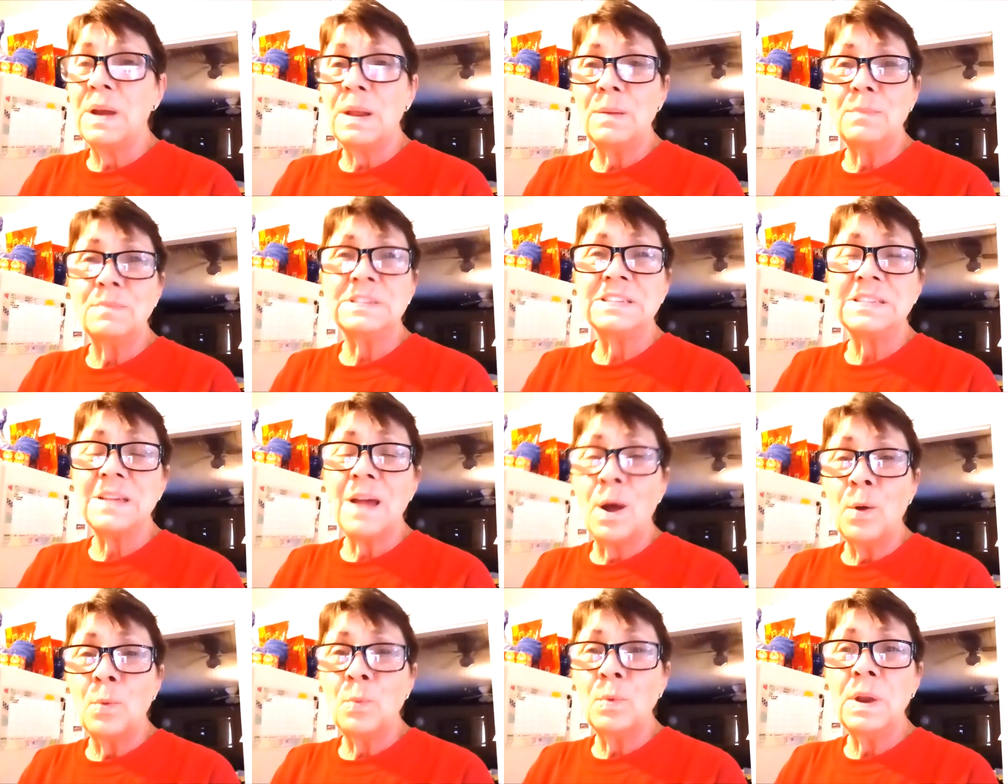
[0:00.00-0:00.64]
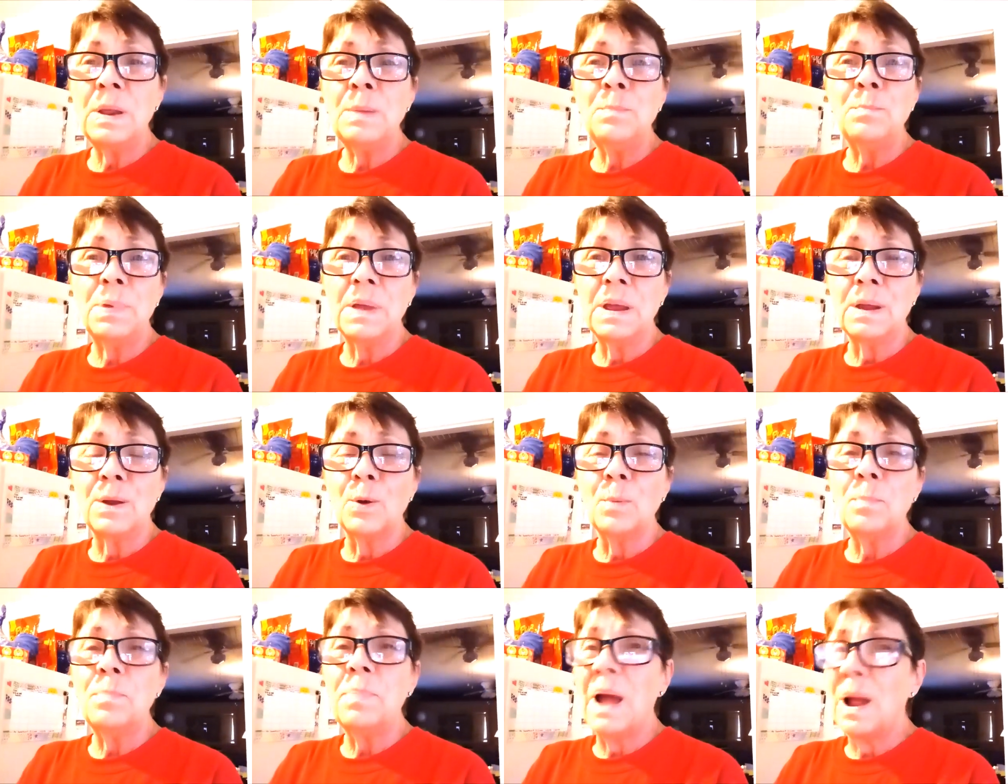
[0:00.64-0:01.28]
but it was only
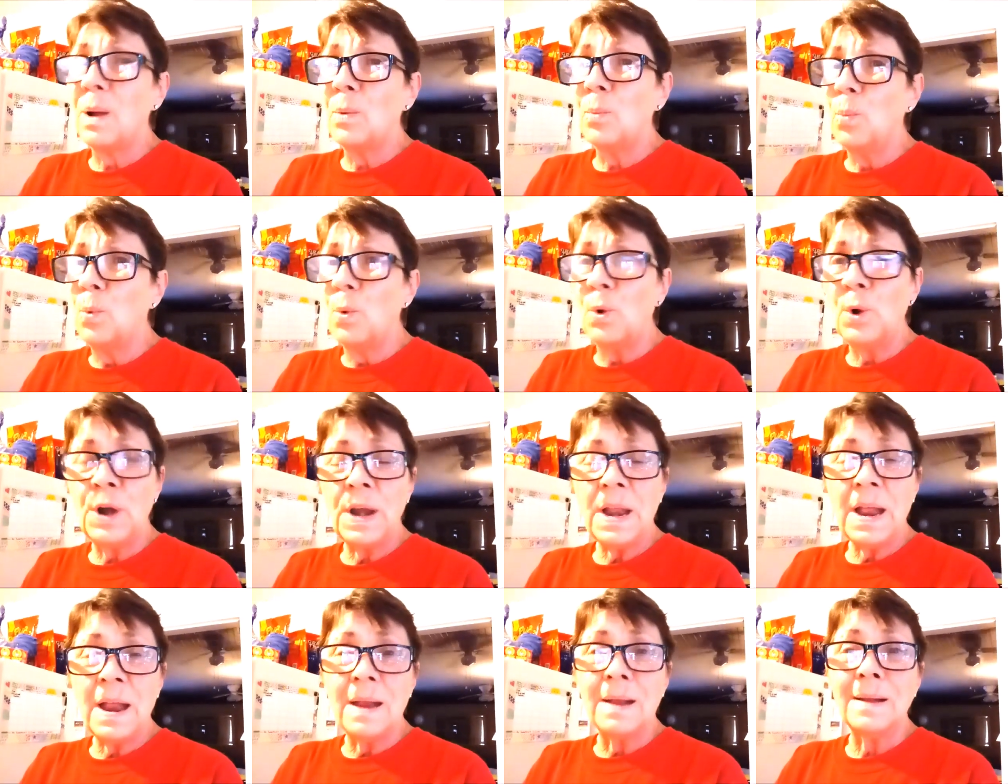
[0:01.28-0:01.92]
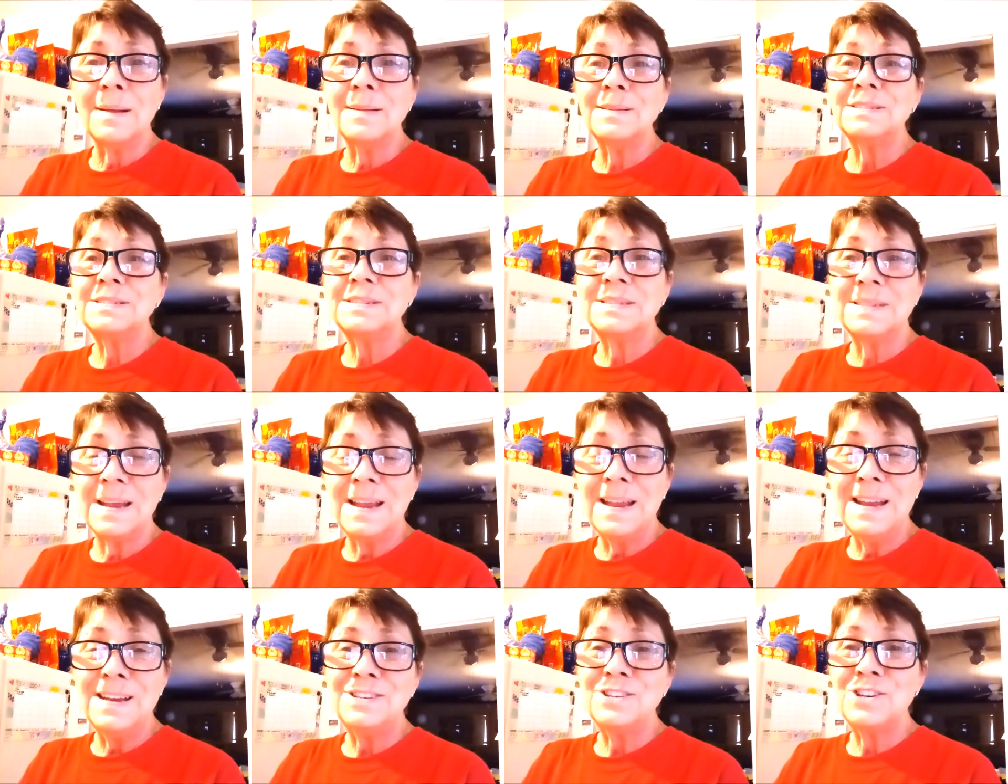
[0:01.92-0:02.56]
bigger by 1
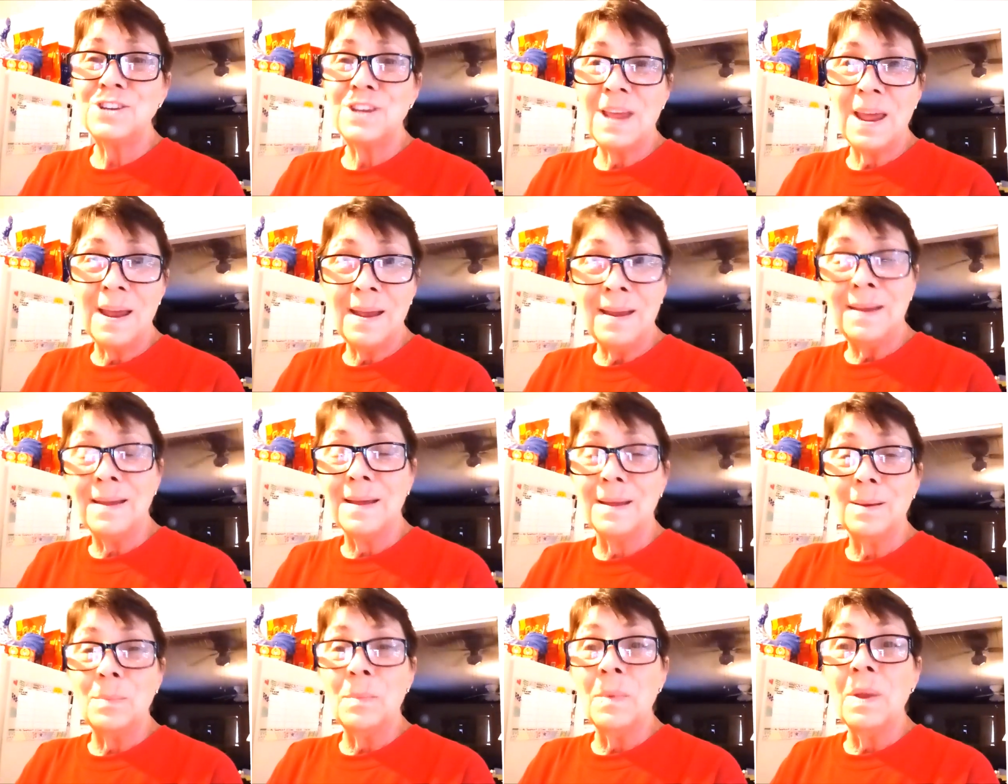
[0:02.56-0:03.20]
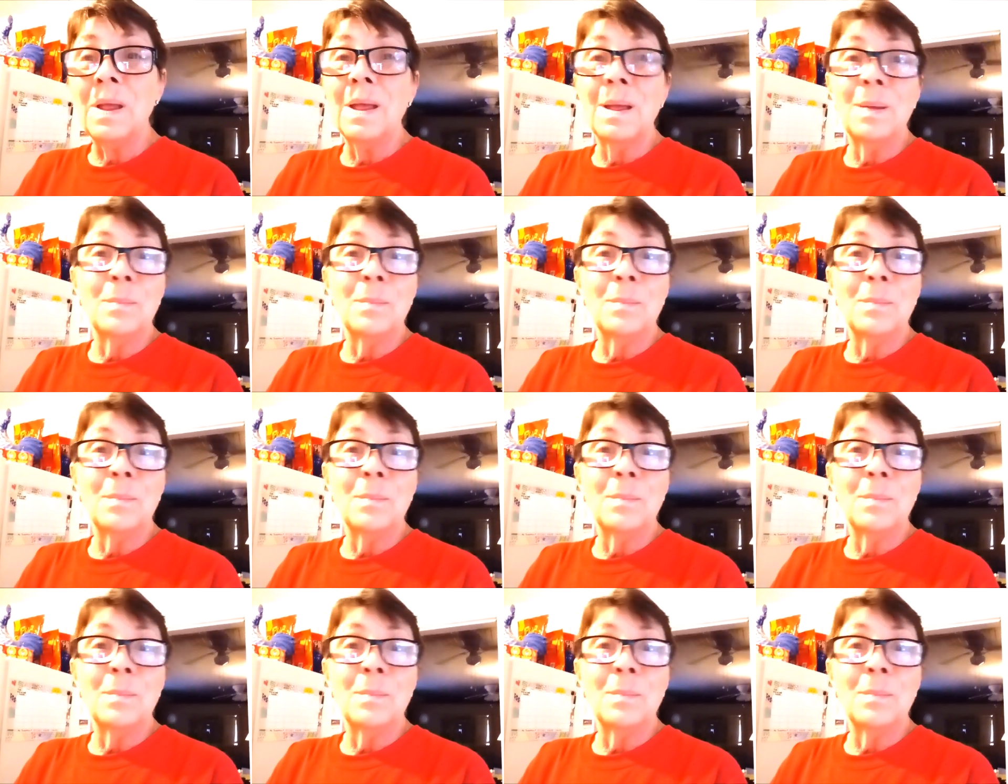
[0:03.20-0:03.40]
ounce each can.